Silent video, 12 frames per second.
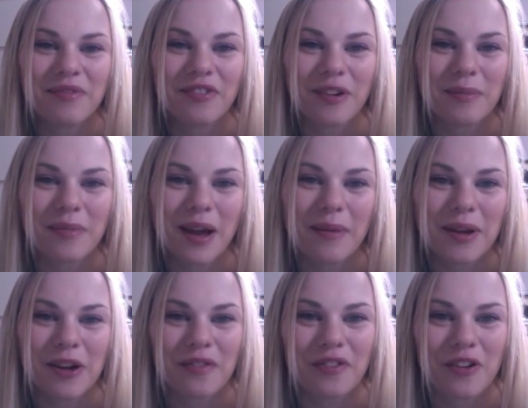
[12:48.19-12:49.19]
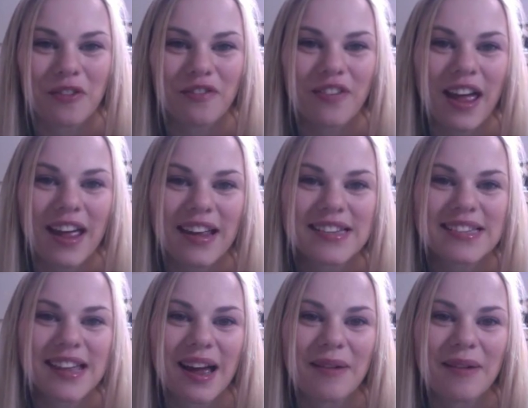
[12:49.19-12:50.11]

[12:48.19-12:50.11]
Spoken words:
from coming off your face.